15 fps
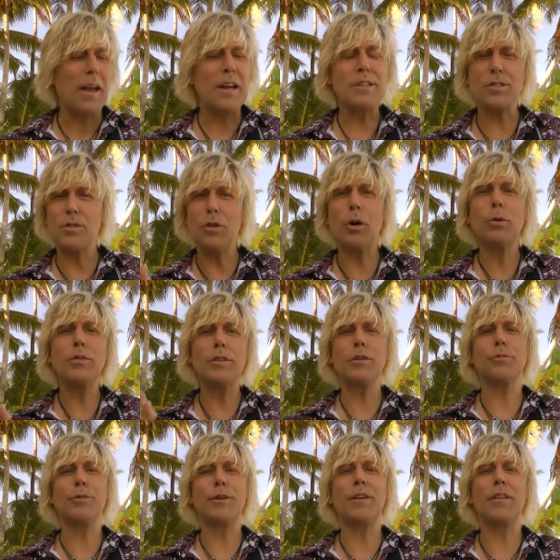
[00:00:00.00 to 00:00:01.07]
It's no
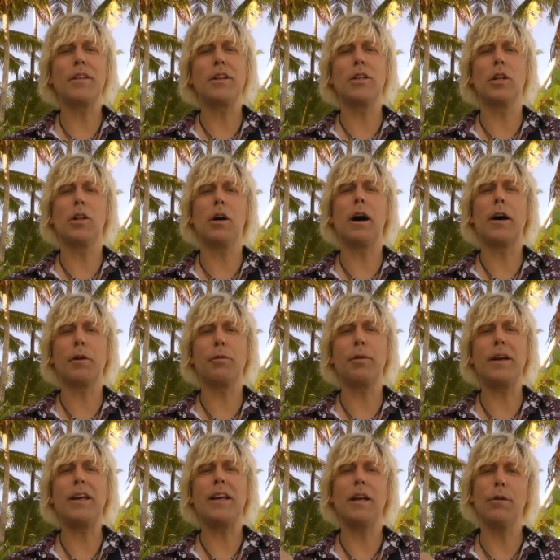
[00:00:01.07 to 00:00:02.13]
different than the
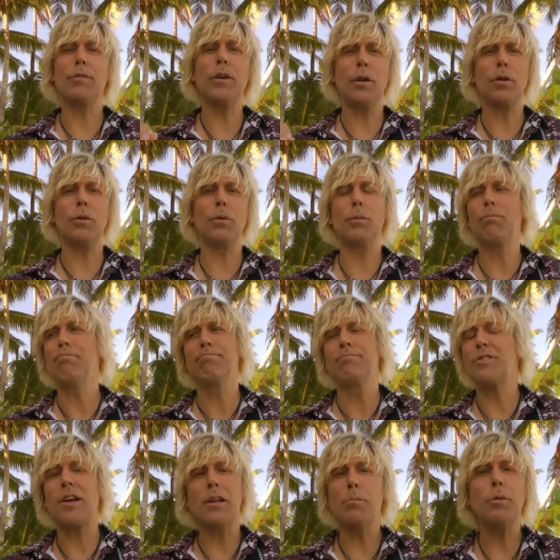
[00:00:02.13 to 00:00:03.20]
lottery giving you
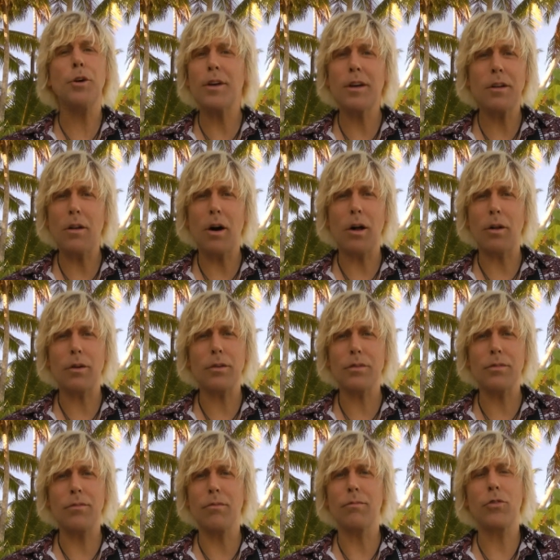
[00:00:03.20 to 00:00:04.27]
$10 million,
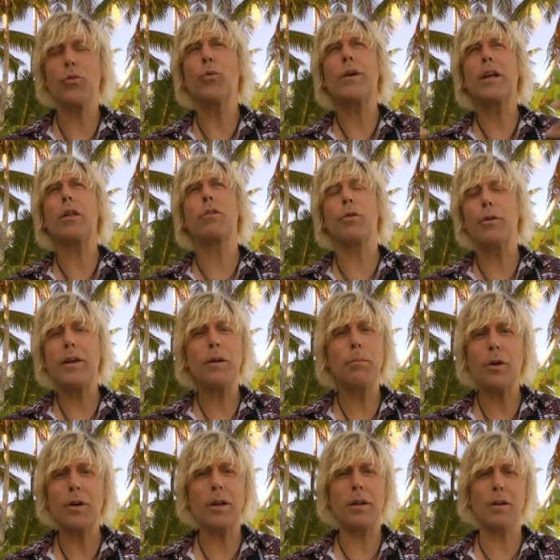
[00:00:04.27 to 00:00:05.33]
20, 30
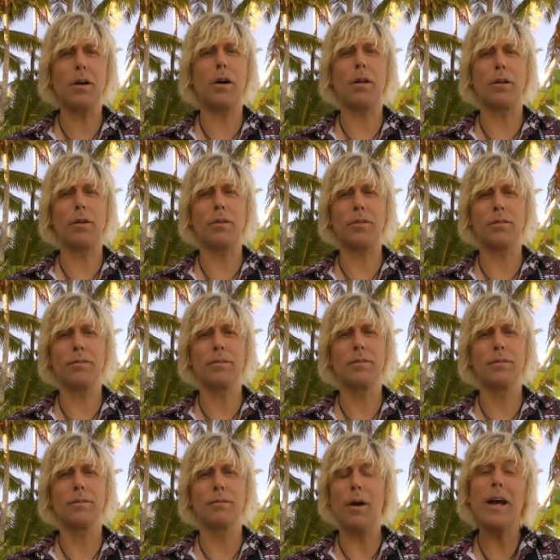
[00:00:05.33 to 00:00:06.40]
million dollars,
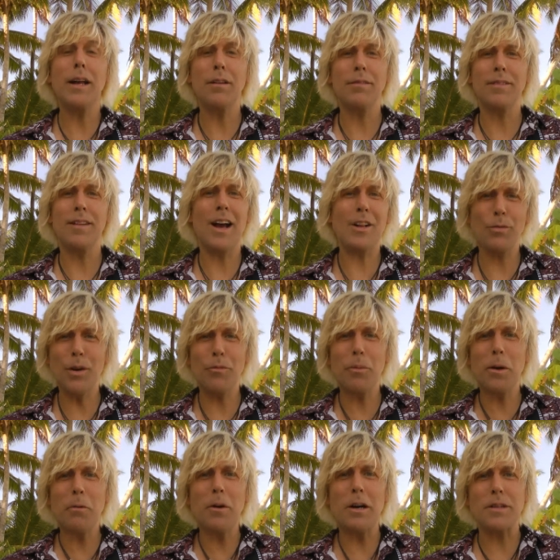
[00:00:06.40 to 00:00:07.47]
right? That's what
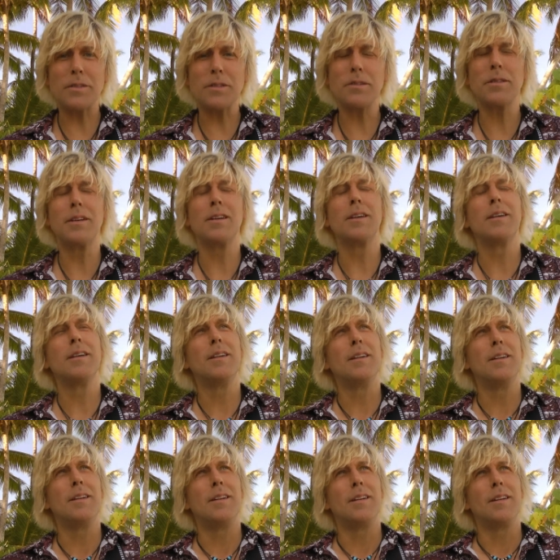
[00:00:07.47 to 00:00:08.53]
everybody wants.
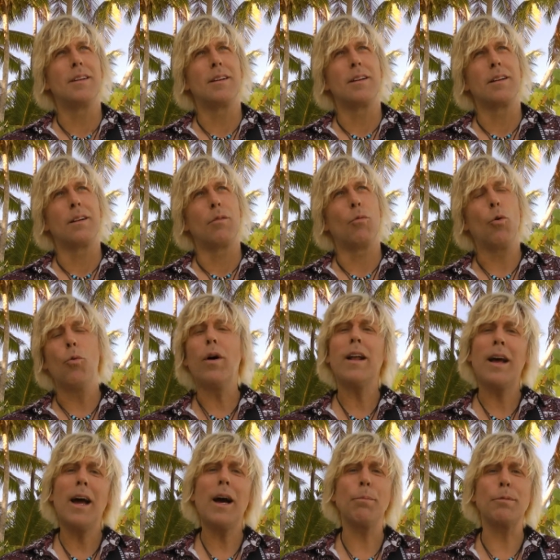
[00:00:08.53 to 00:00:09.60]
Well, what
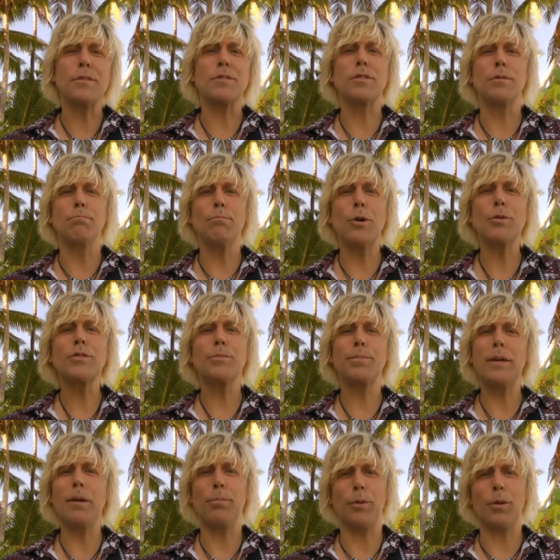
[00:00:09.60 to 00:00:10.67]
happens to most
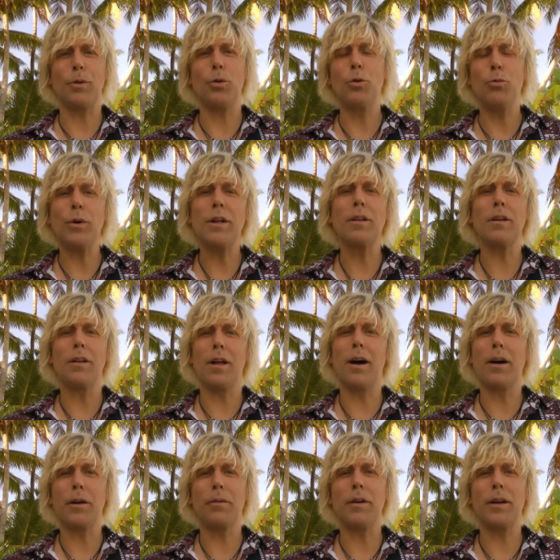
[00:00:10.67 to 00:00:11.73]
people who win the
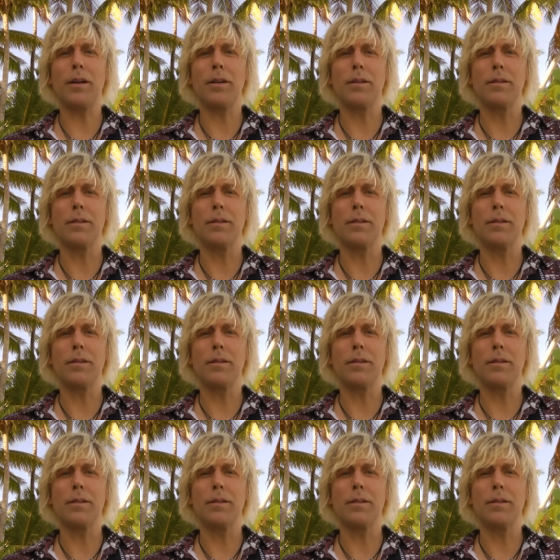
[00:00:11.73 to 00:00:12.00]
lottery?